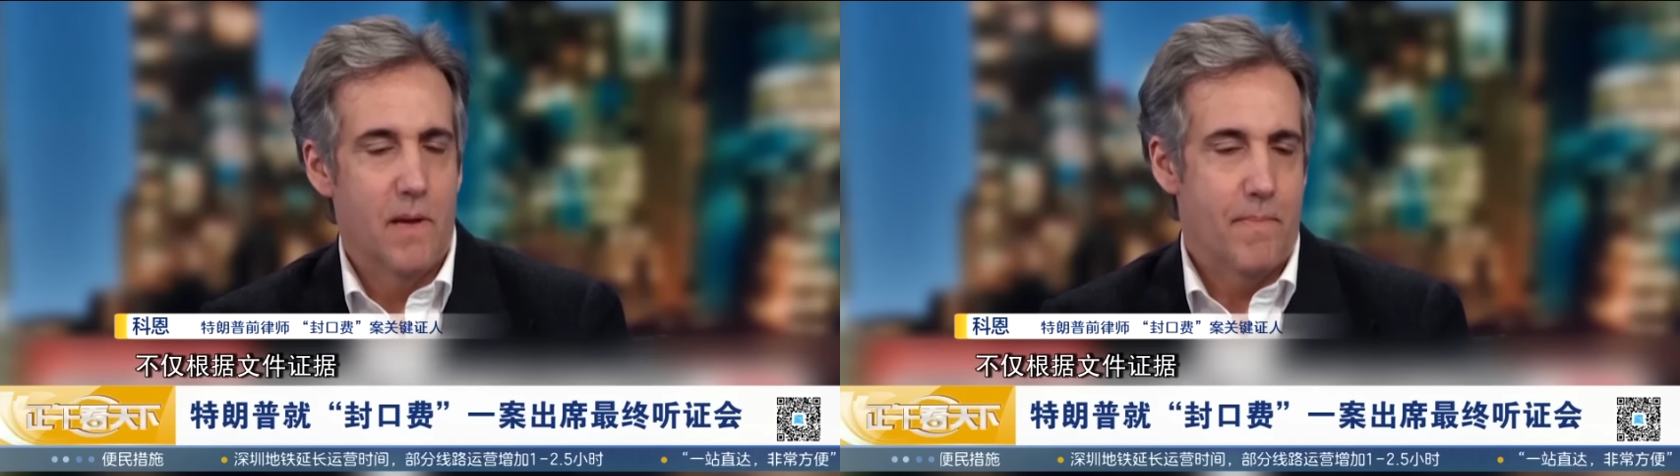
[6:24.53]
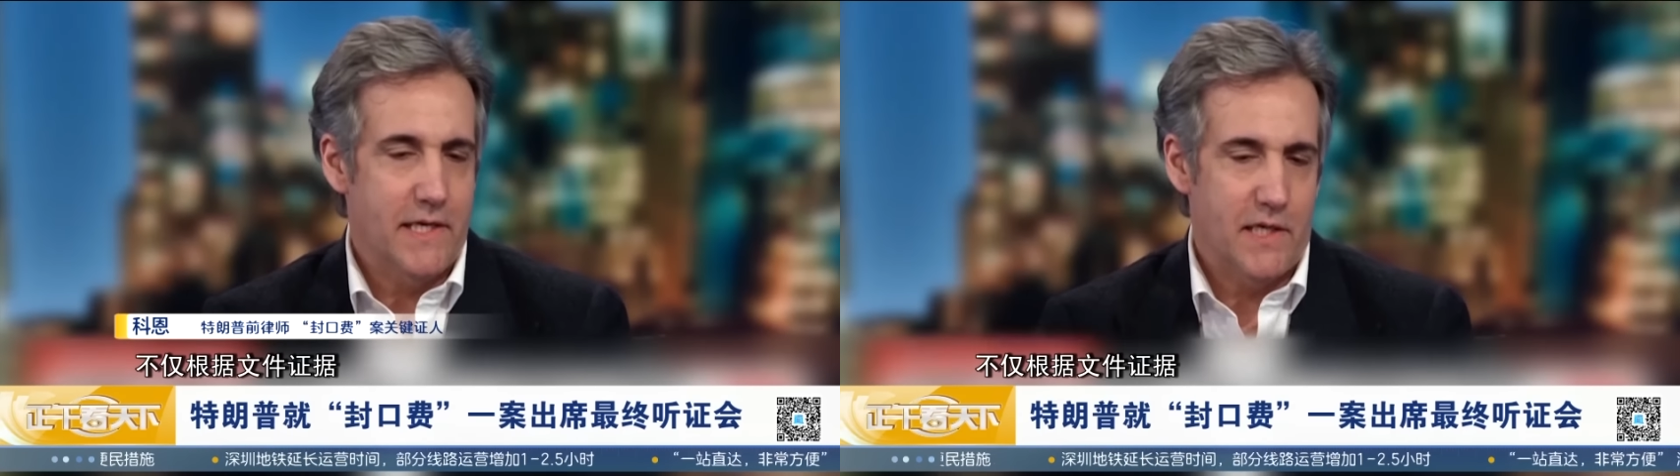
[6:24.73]

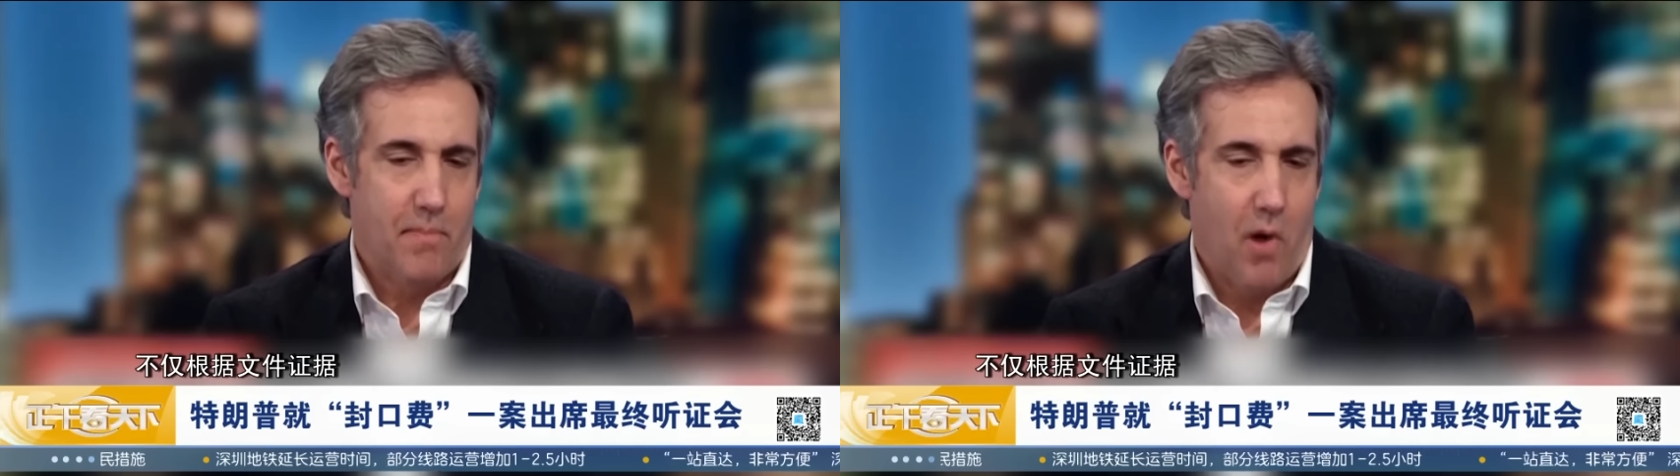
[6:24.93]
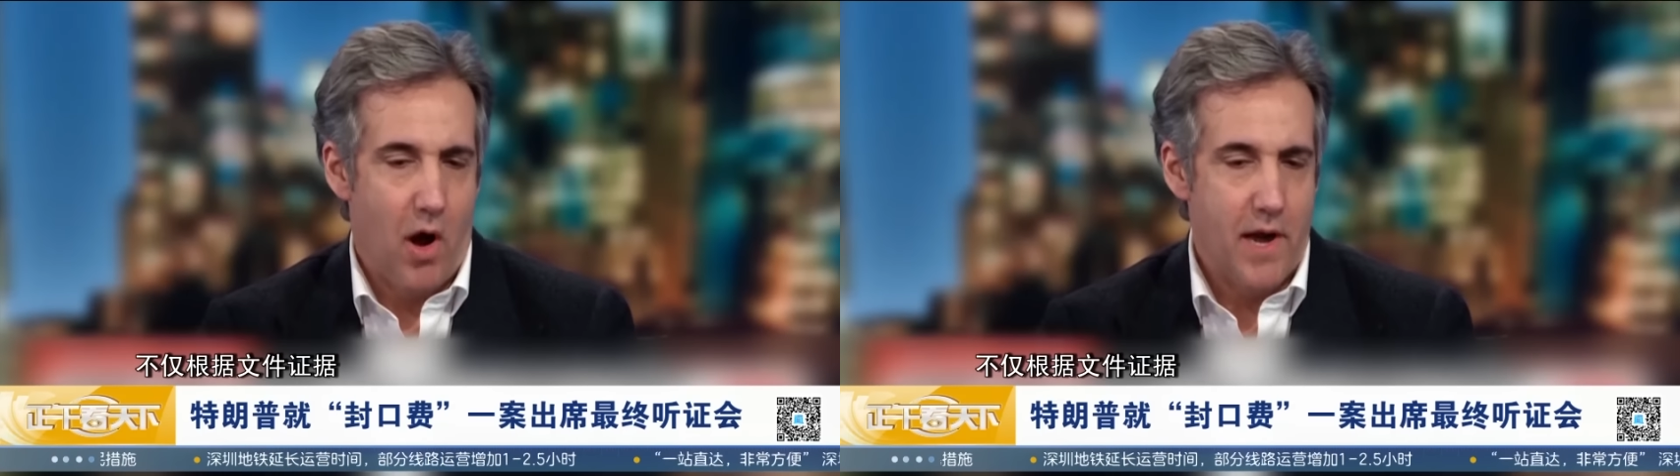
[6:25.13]
based
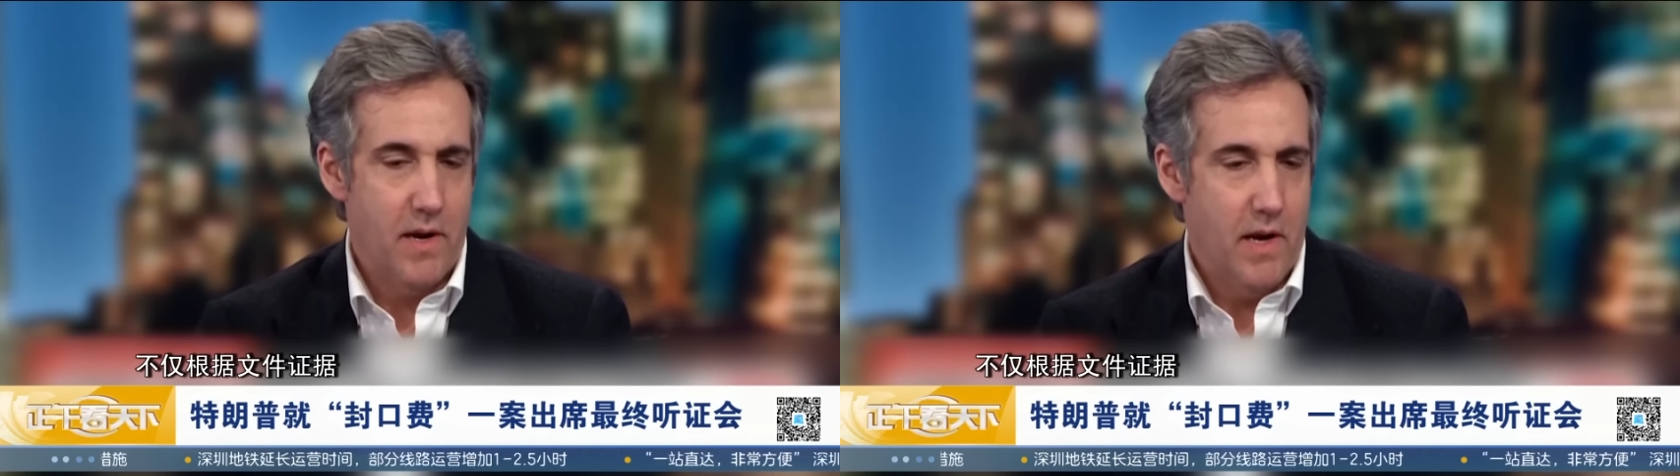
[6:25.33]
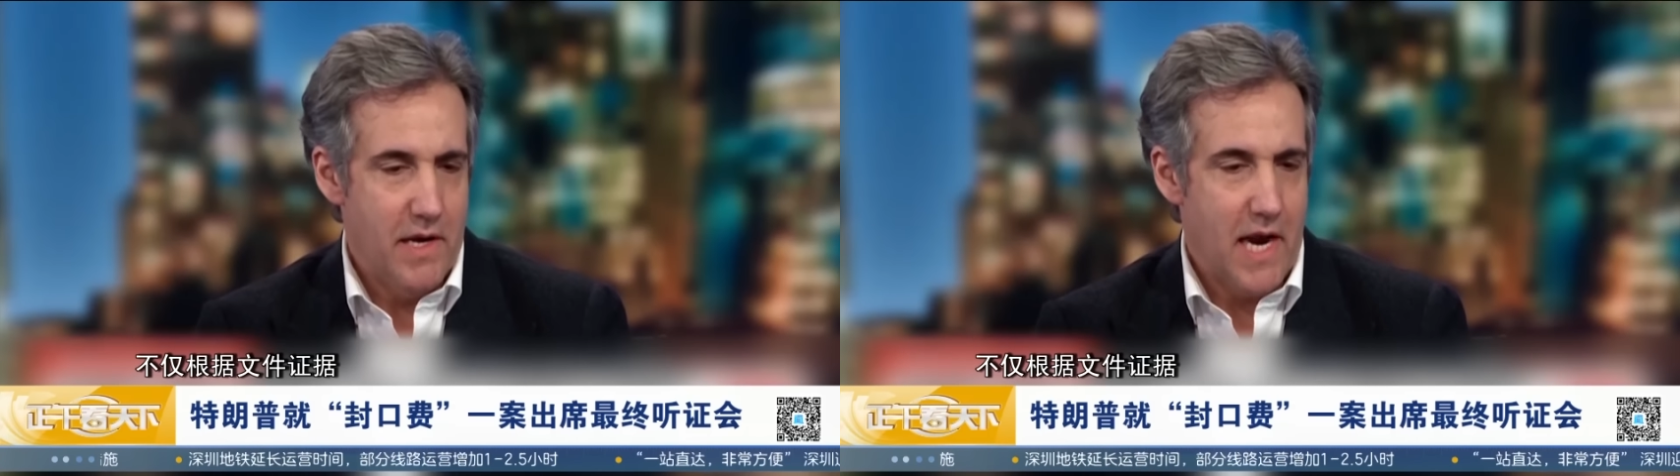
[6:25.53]
upon
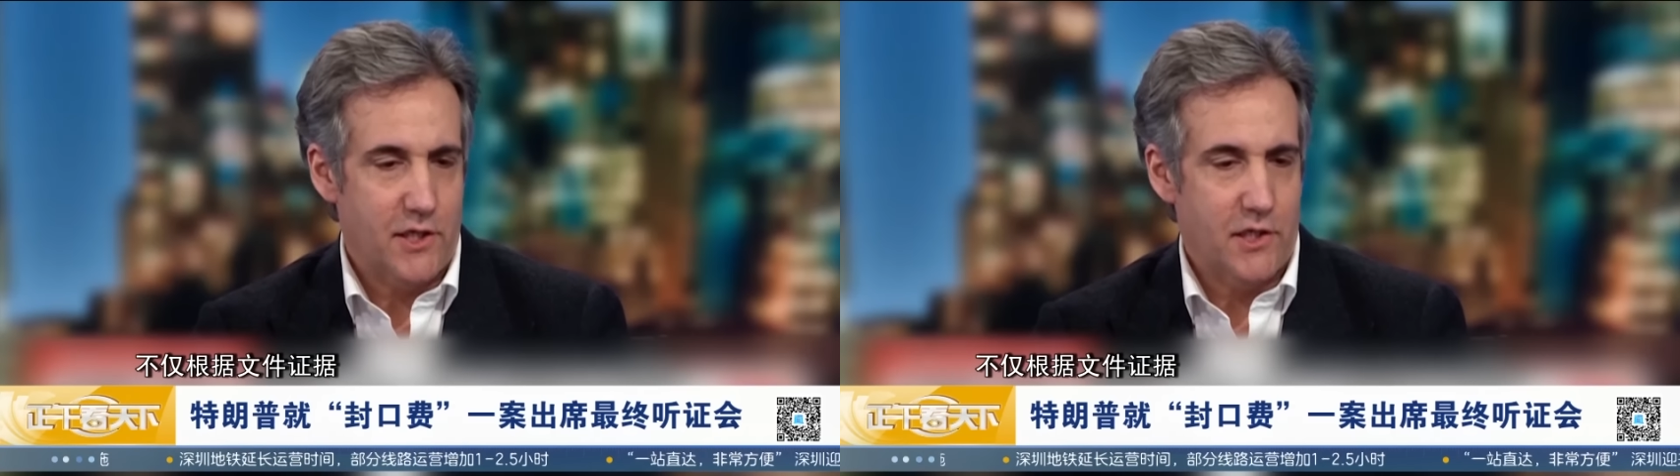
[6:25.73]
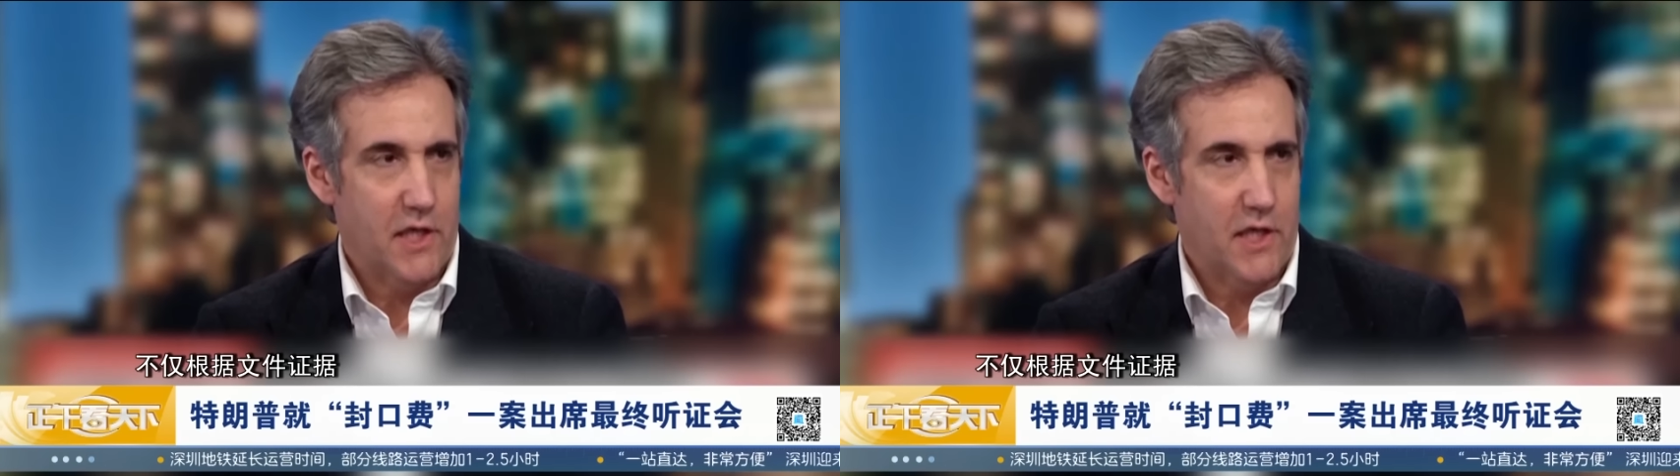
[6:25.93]
not just